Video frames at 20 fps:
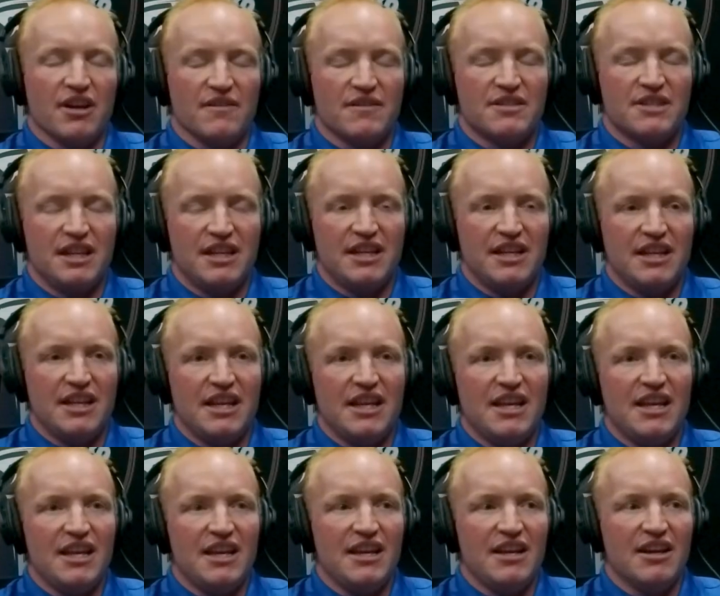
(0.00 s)
of
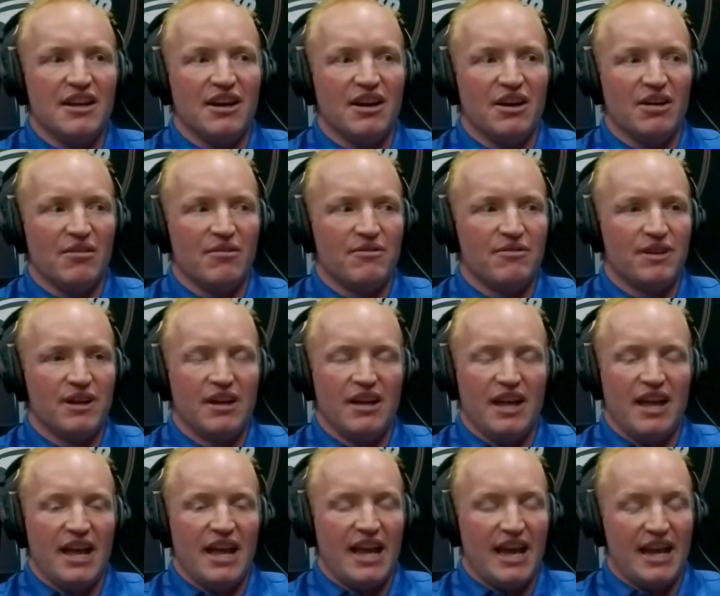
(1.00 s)
CDE of,
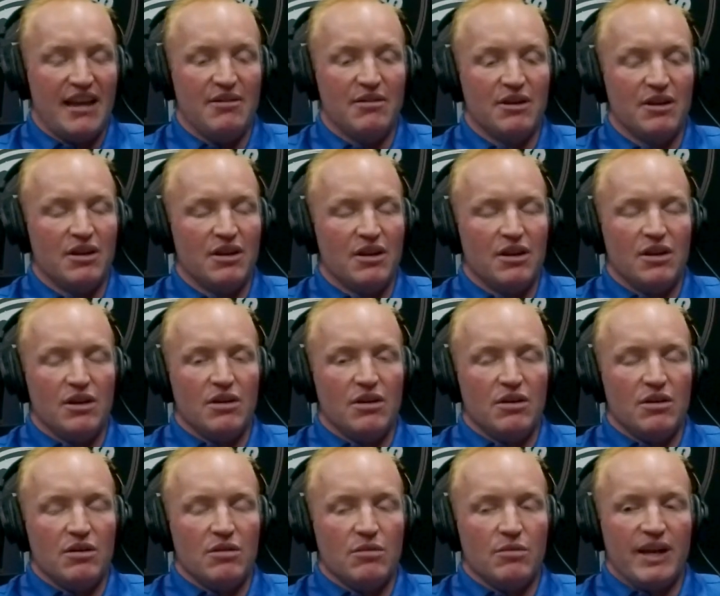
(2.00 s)
hey,
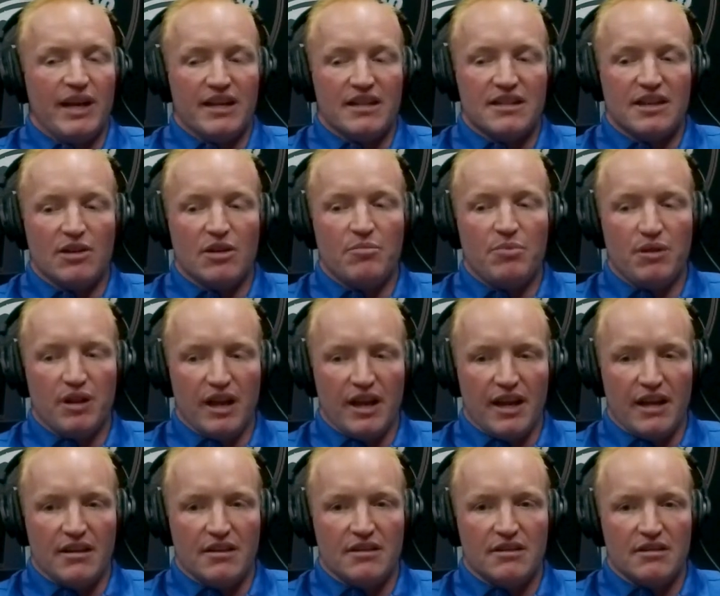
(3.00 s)
we can sell a
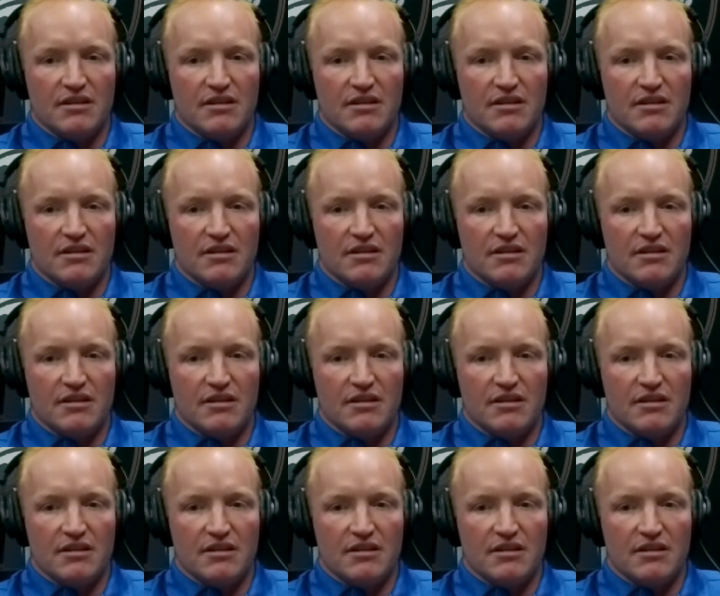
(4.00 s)
plant.